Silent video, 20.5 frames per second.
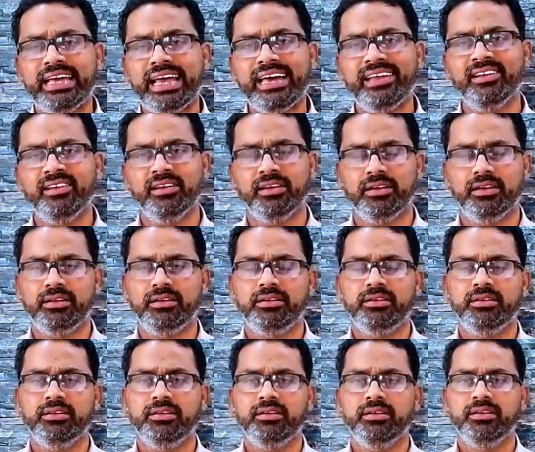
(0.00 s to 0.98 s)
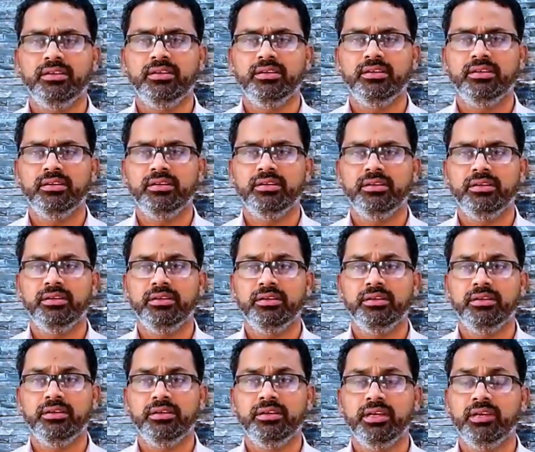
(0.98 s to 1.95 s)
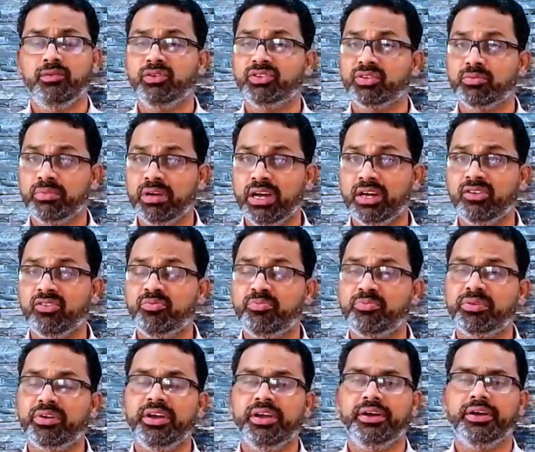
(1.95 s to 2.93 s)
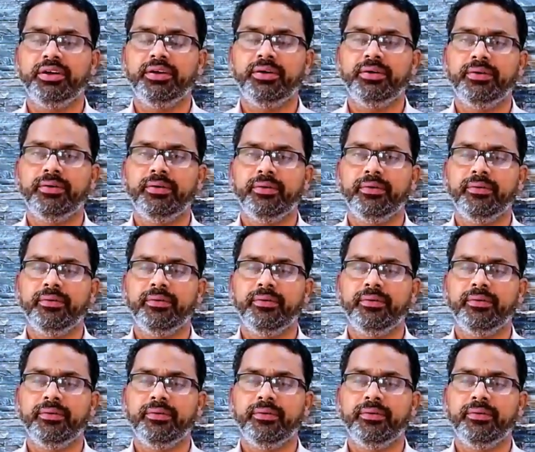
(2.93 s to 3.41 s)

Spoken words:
Daniel, he was a man of prayer.